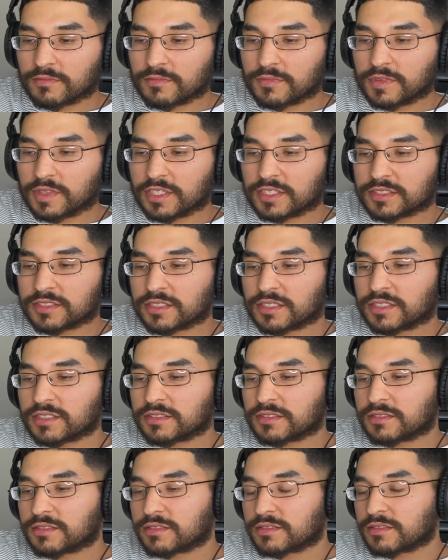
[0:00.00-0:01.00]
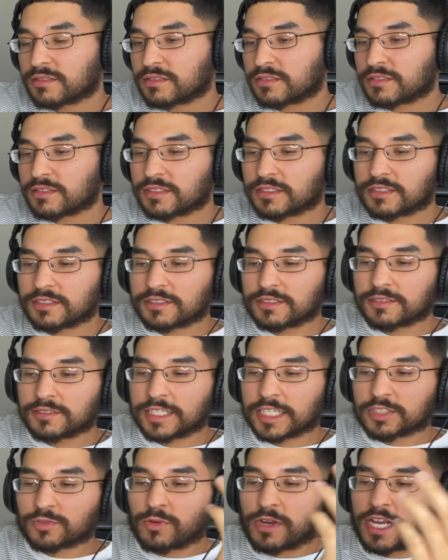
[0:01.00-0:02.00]
He says,
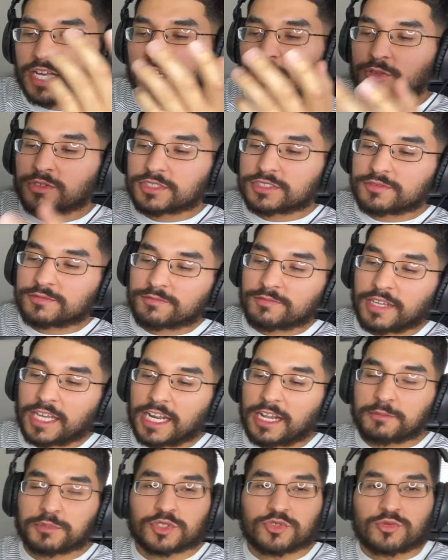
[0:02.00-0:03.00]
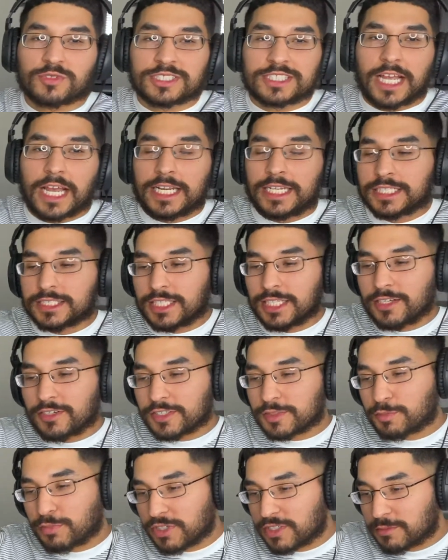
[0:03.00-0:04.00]
that's why I go to, and I'm just reciting his lyrics
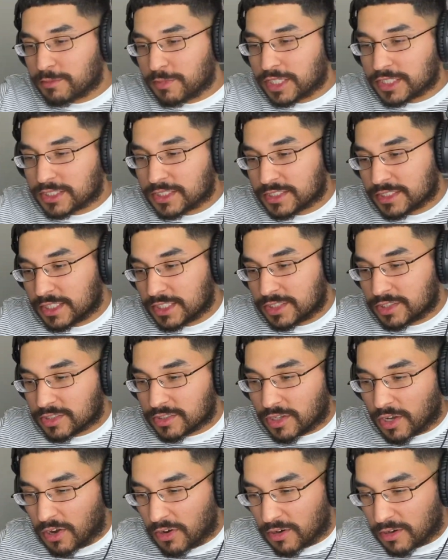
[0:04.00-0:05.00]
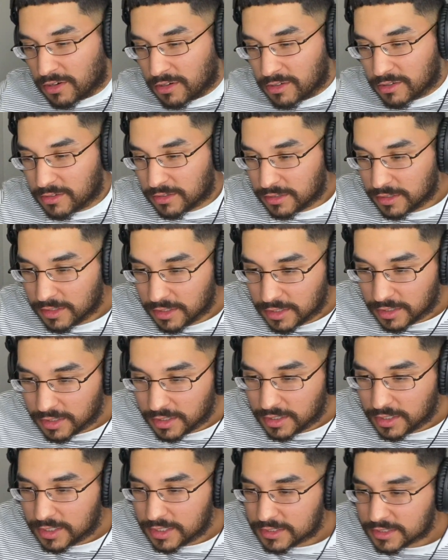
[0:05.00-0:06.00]
pretty much because it's just all hard.
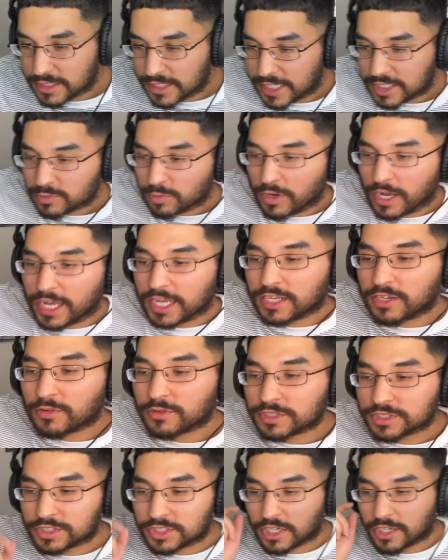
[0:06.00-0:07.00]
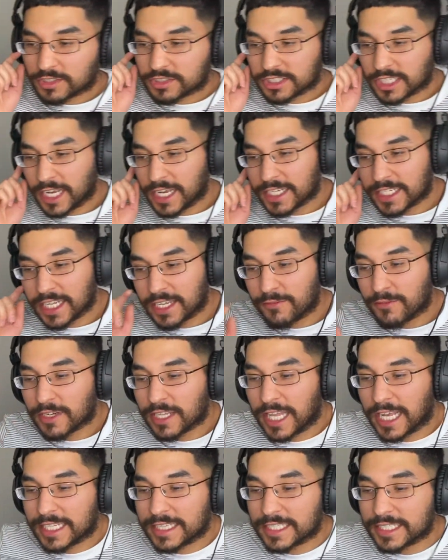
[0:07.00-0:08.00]
He said, that's why I go to church. I ain't never
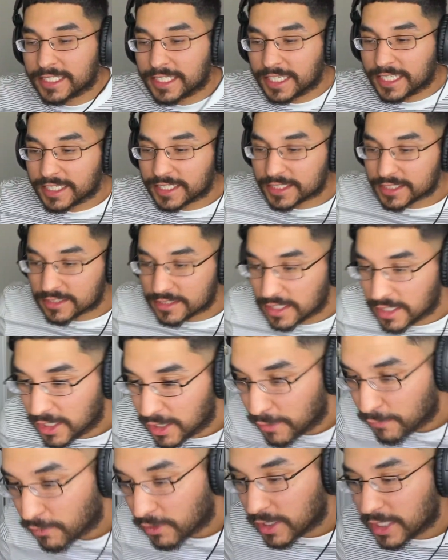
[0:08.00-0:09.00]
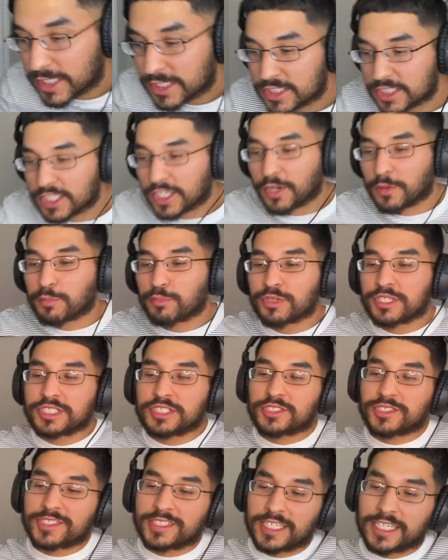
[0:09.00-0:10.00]
like the deacons for leeching on
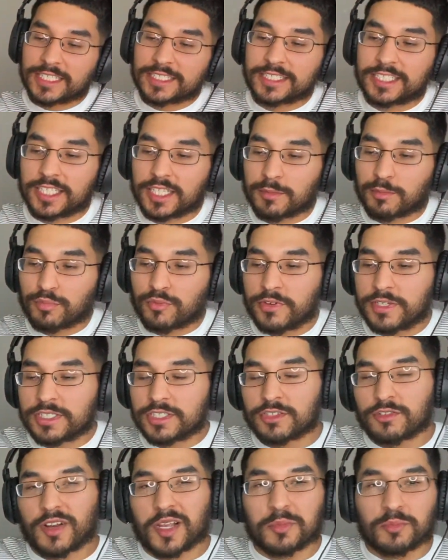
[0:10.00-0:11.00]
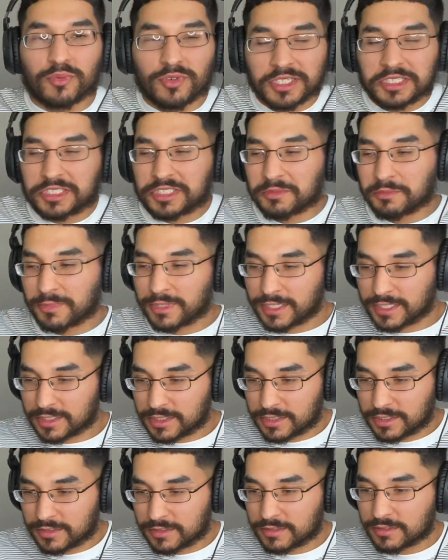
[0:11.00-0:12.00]
preachers' nuts, and the preacher ain't preaching
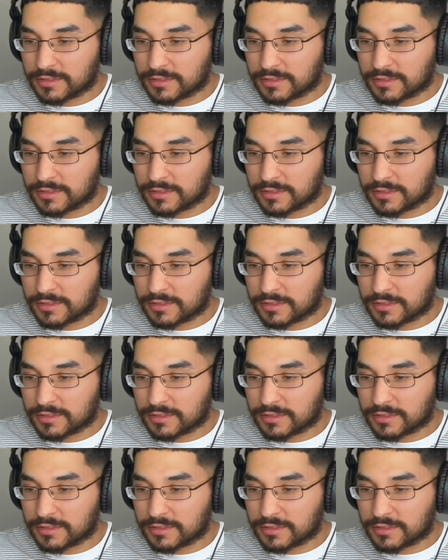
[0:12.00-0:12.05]
much.